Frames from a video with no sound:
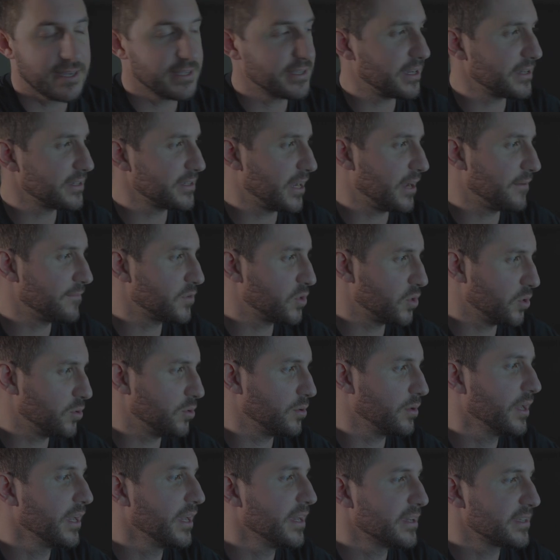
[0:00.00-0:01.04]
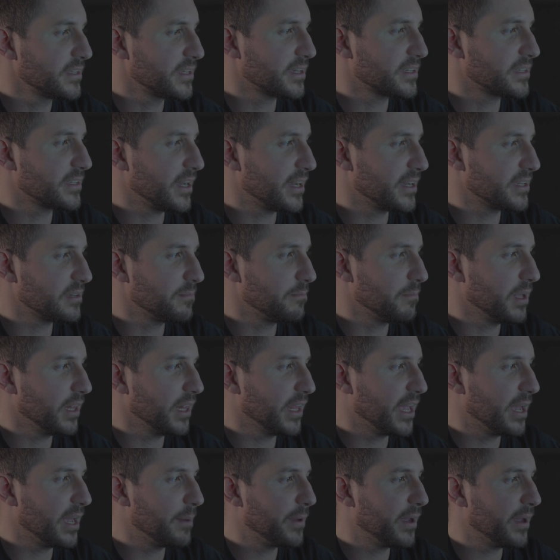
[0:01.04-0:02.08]
does have two 6,000
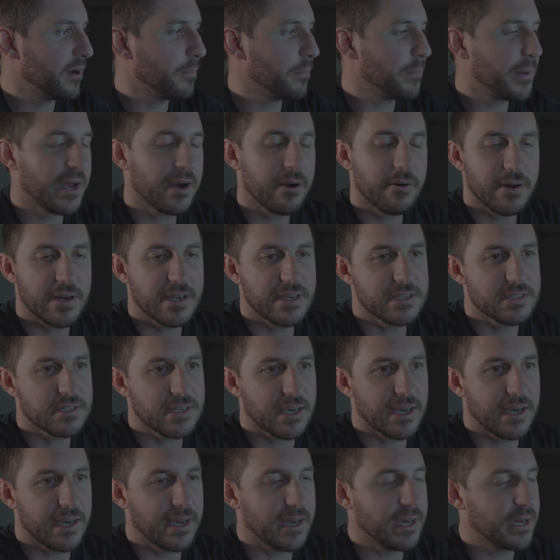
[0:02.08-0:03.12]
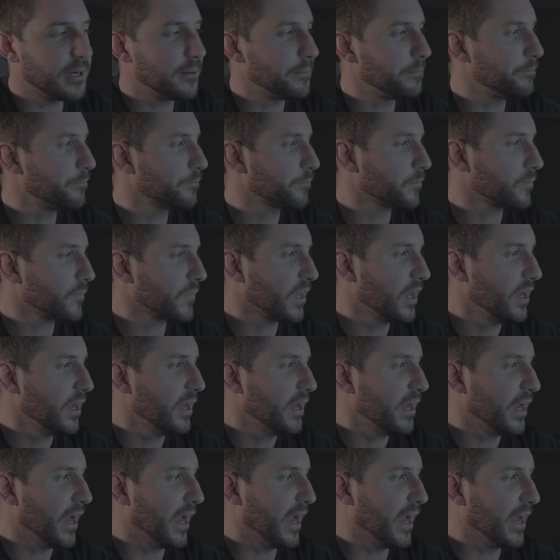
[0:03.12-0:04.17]
milliamp hour batteries, and
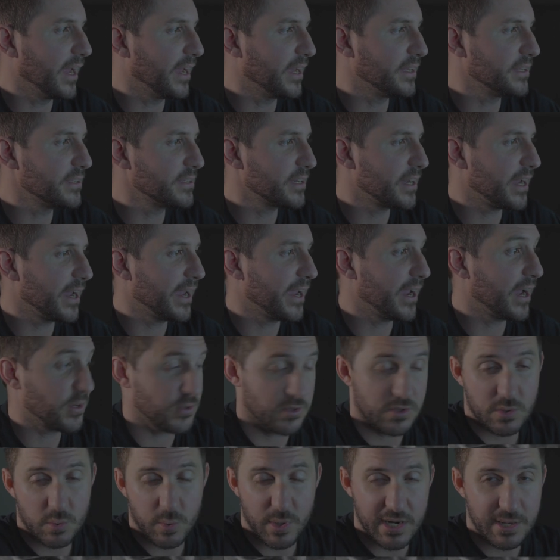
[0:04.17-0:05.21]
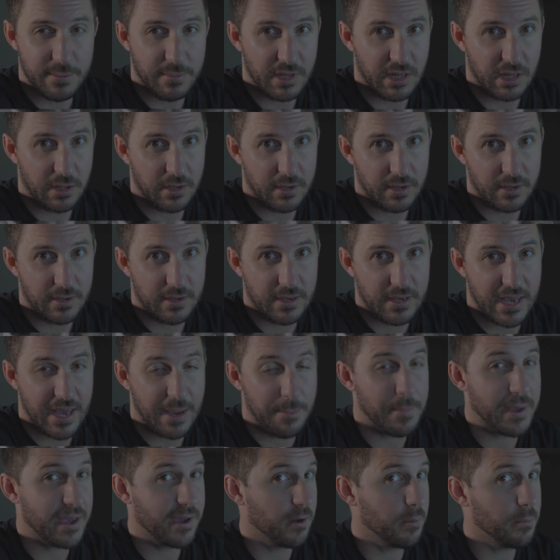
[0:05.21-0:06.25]
a 120
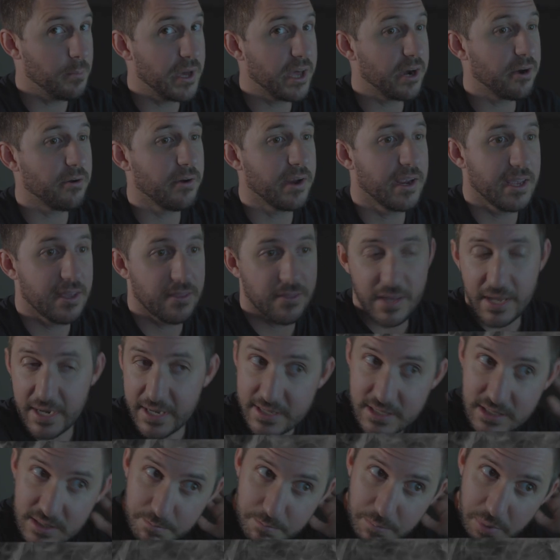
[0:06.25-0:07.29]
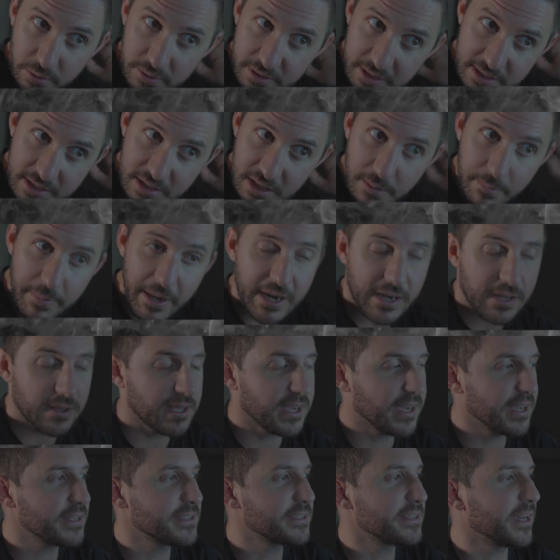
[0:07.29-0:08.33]
milliamp hour battery that is built into the back of the
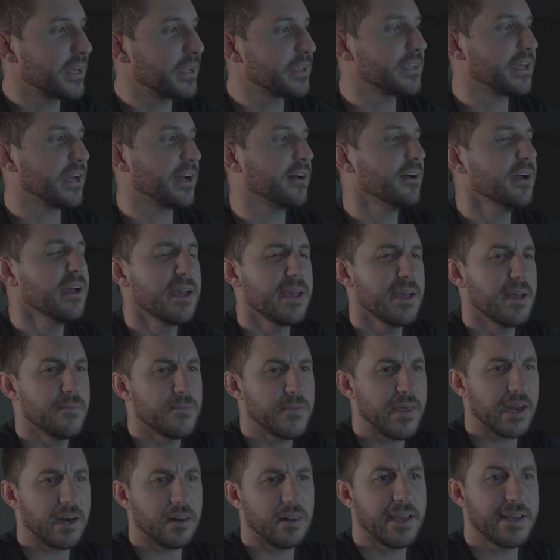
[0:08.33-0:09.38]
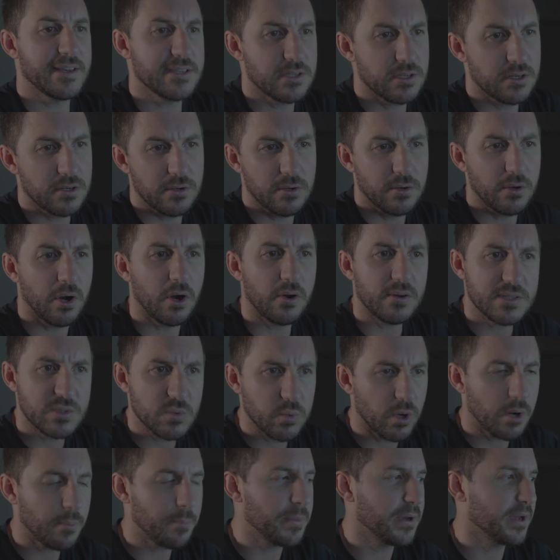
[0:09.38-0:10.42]
headset. Now that allows you to hot
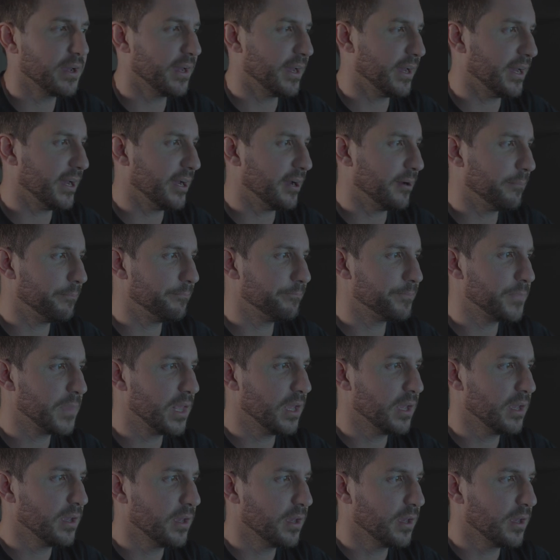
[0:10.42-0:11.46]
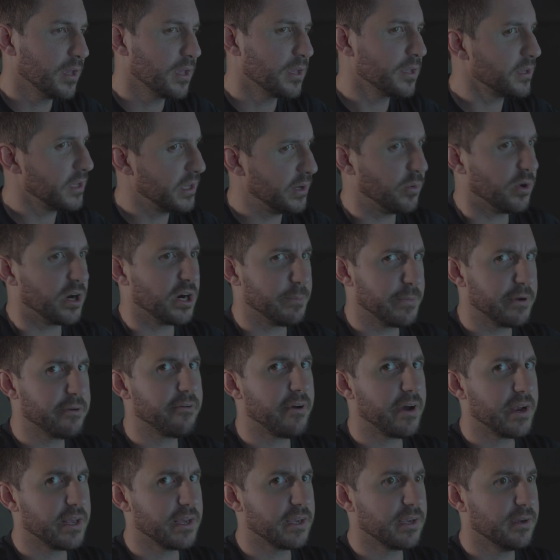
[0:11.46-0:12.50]
swap. You want to be
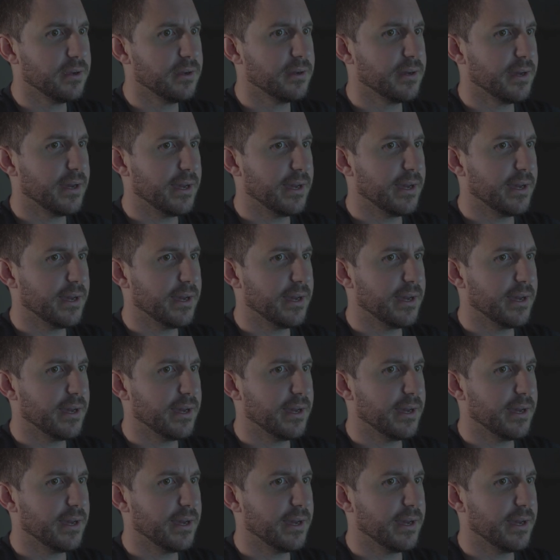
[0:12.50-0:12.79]
running.